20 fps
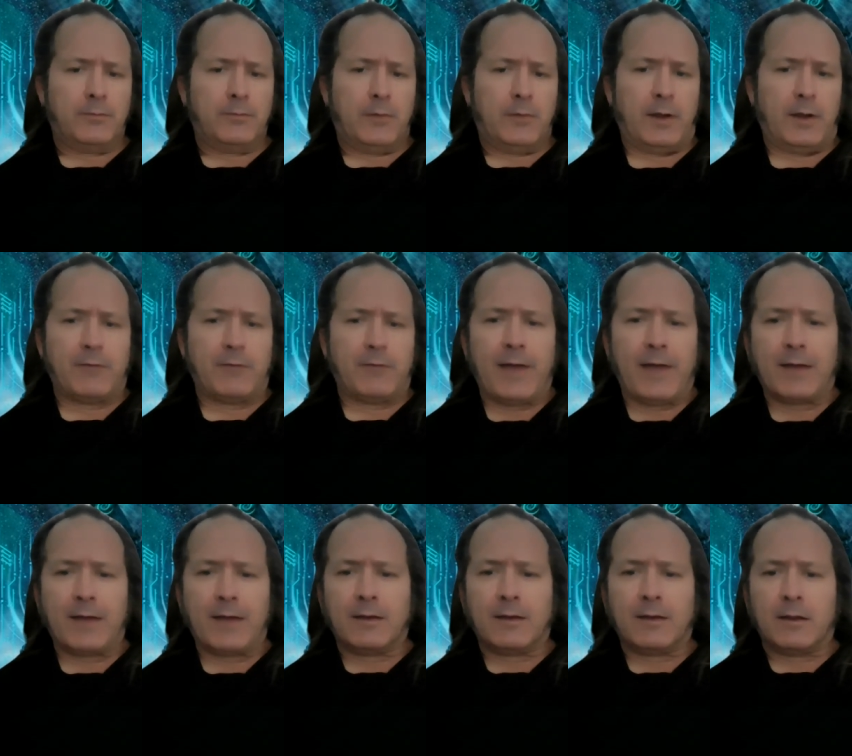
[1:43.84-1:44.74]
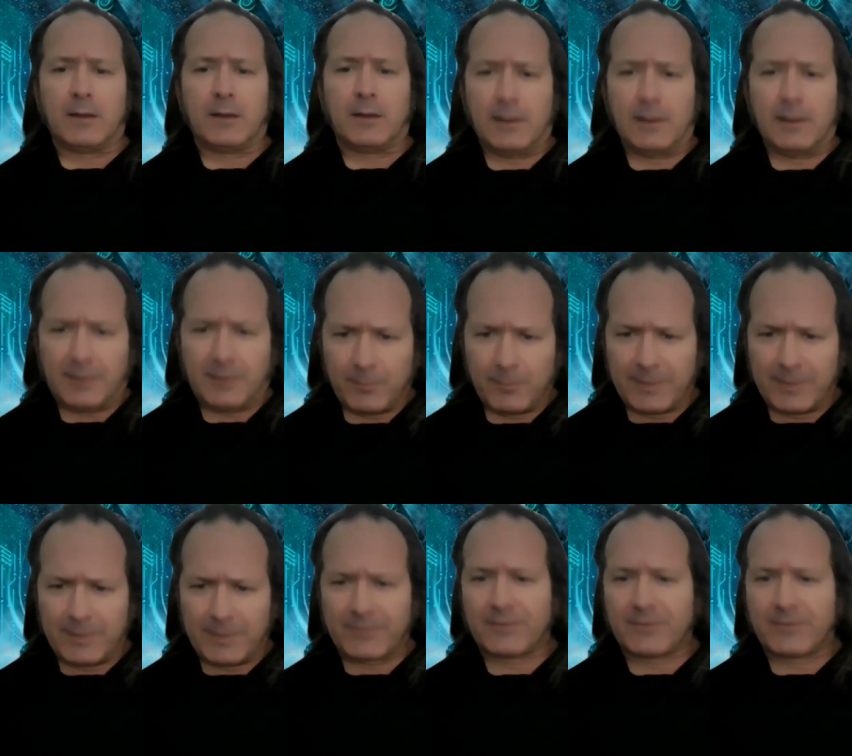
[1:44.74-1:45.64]
I have had
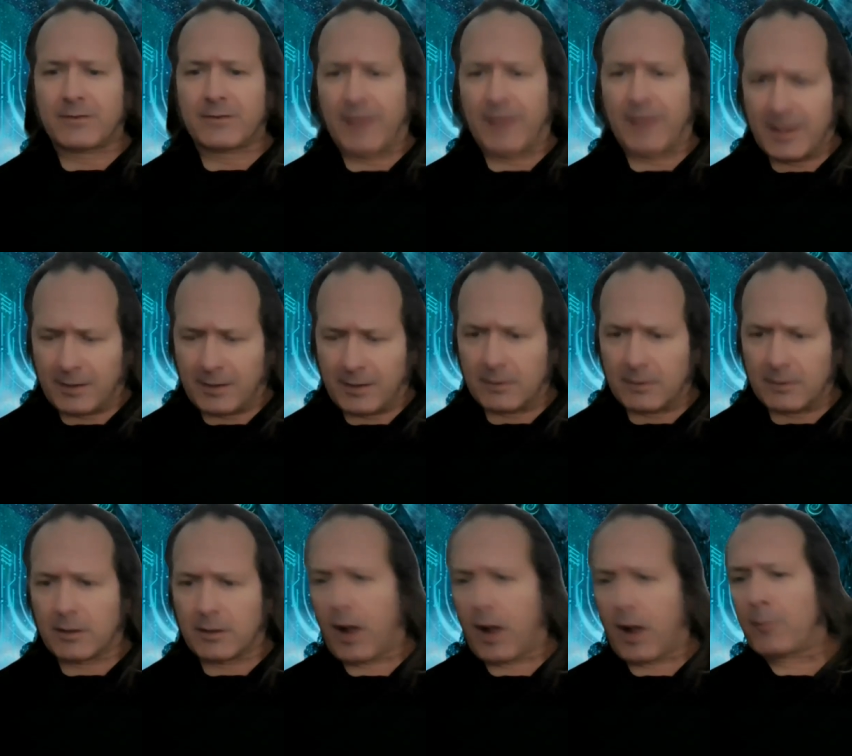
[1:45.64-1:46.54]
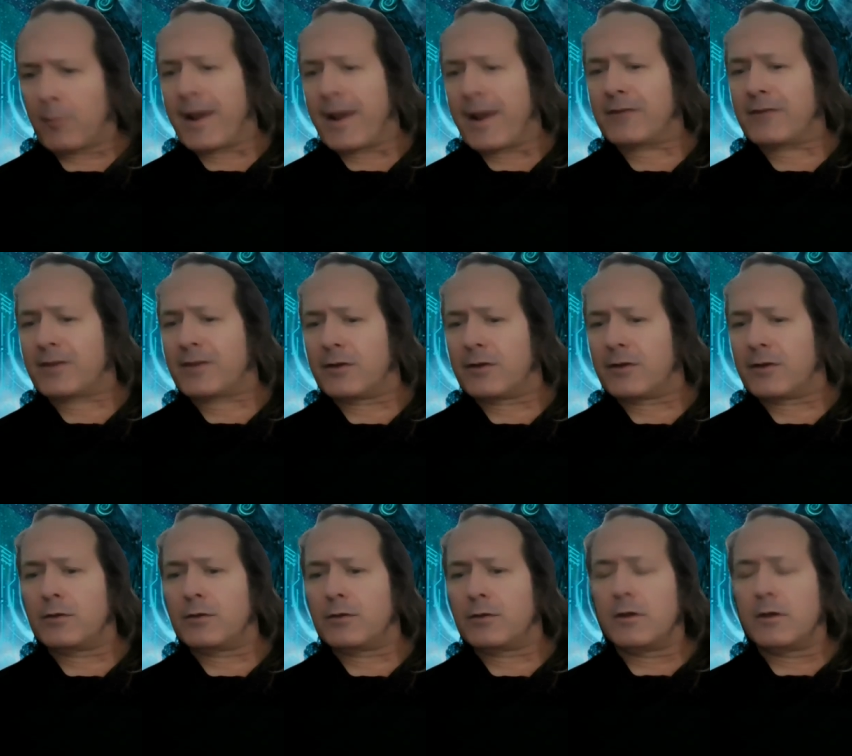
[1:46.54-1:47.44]
intimates taken, comrades
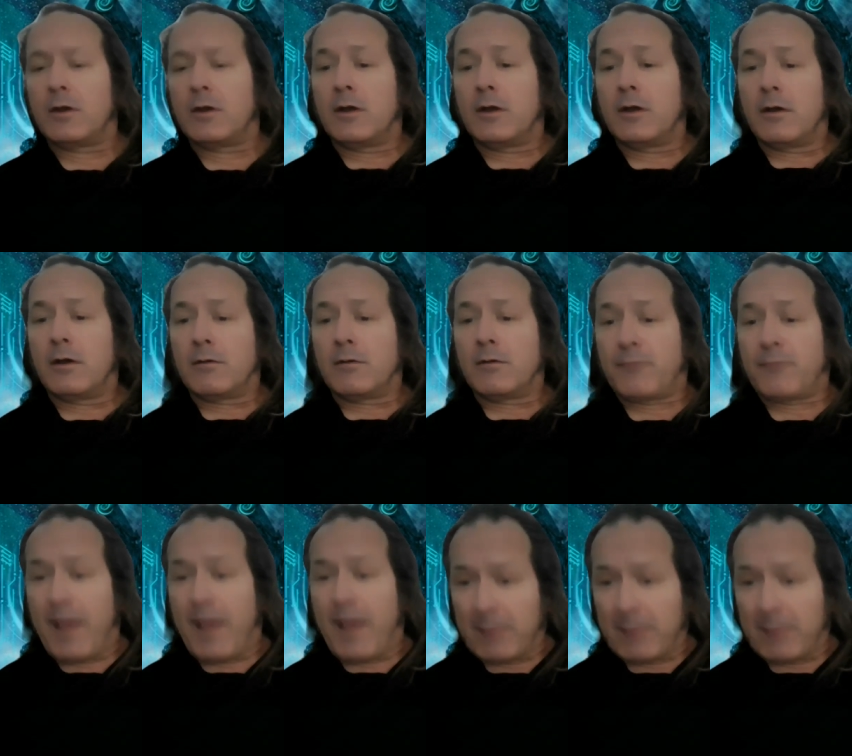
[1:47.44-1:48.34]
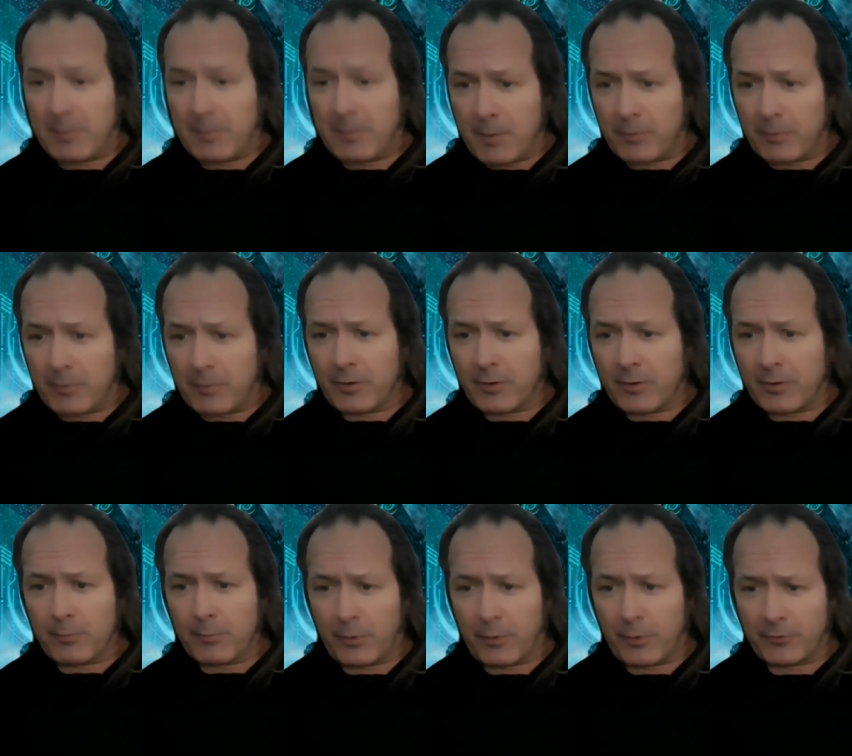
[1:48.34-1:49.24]
killed, family members
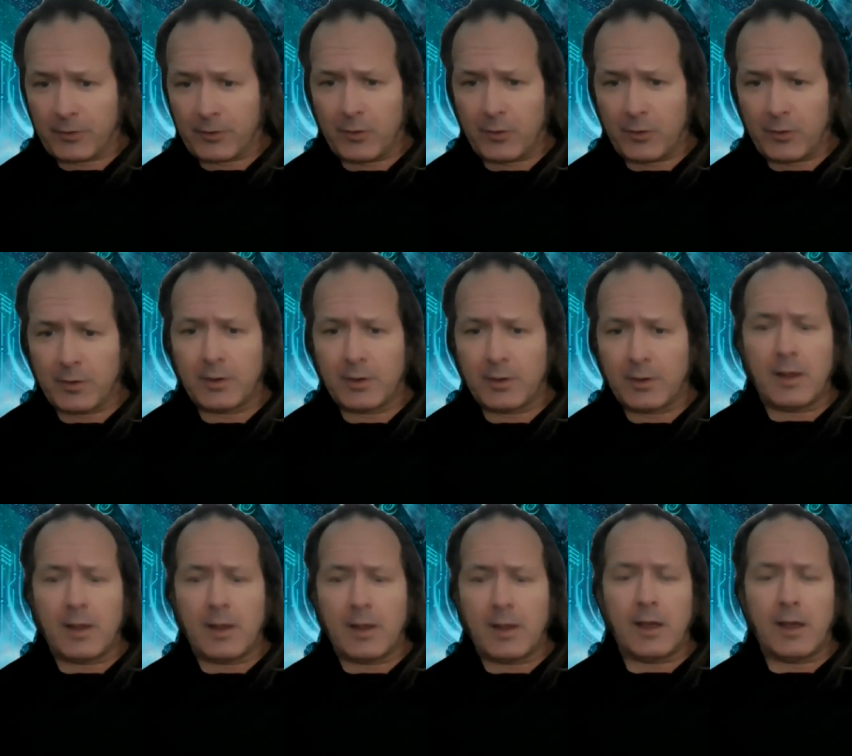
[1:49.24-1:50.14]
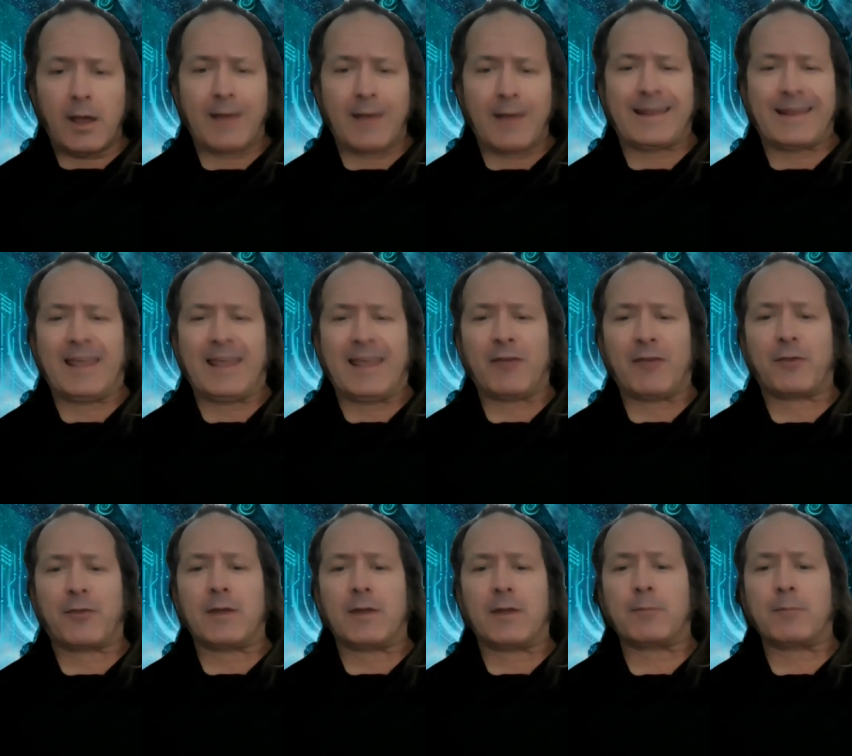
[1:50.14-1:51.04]
persecuted, and
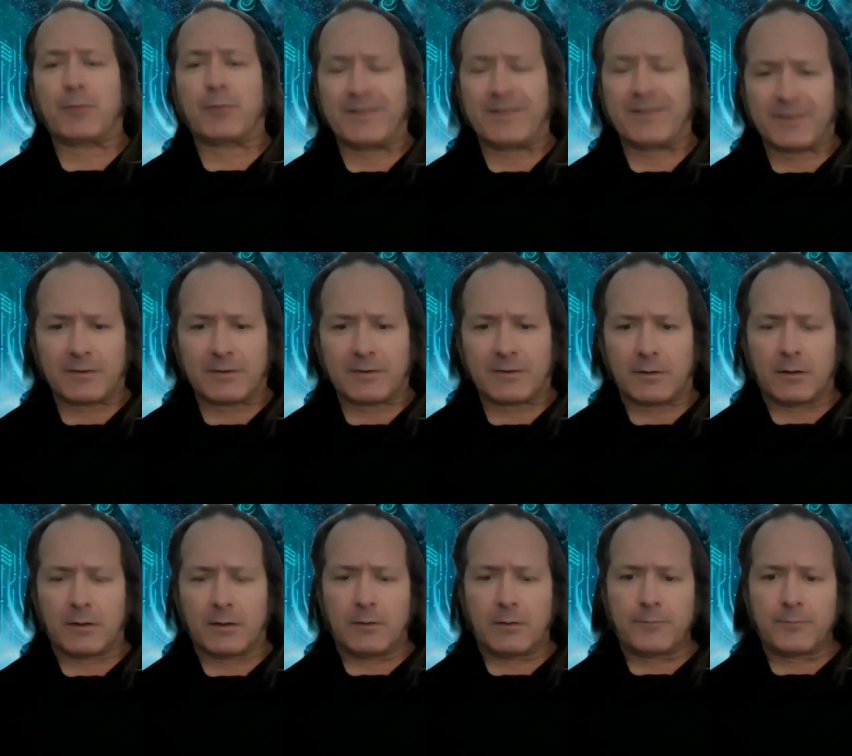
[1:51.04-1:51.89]
kith imprisoned.